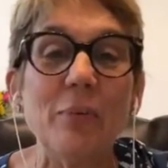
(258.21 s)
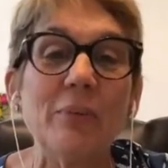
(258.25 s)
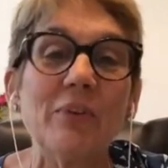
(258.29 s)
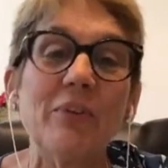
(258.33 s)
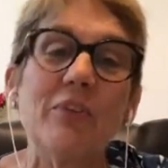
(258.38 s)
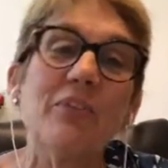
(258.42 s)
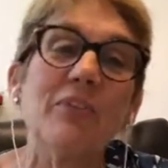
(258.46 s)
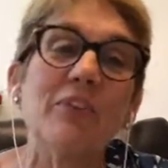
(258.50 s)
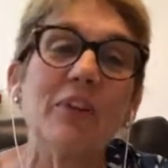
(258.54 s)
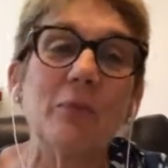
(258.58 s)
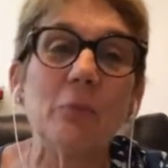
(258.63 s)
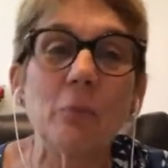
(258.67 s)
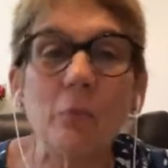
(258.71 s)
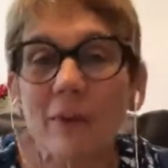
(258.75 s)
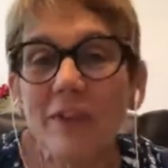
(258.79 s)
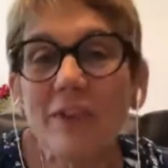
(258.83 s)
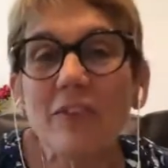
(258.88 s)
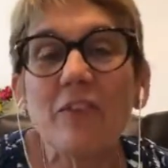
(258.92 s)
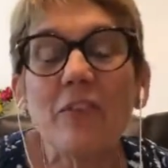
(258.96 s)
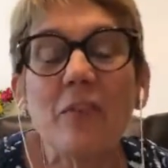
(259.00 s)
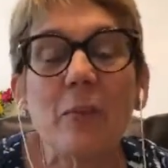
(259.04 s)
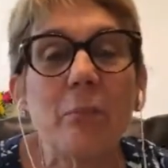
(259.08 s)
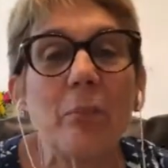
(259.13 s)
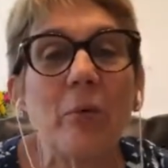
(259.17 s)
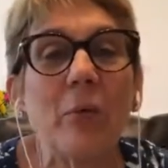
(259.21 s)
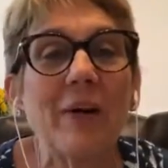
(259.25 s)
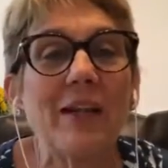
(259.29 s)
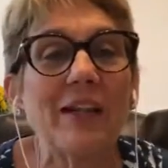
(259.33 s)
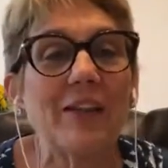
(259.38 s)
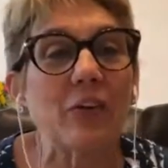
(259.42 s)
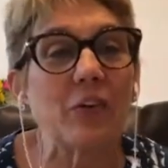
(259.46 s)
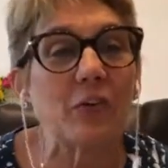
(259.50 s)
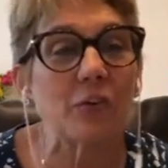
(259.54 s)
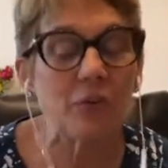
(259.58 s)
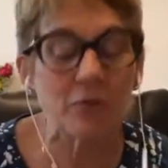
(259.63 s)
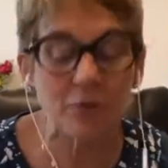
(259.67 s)
But she said, when's the point
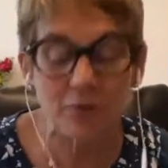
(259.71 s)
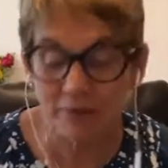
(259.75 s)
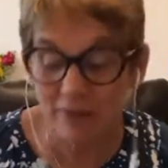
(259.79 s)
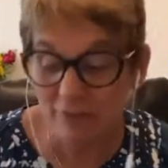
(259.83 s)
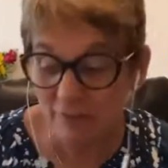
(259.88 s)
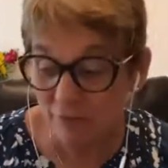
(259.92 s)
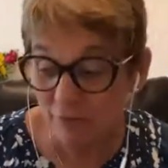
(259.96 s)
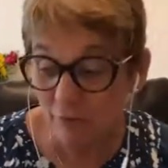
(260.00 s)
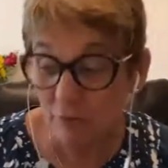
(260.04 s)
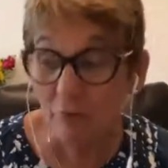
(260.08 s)
to turn these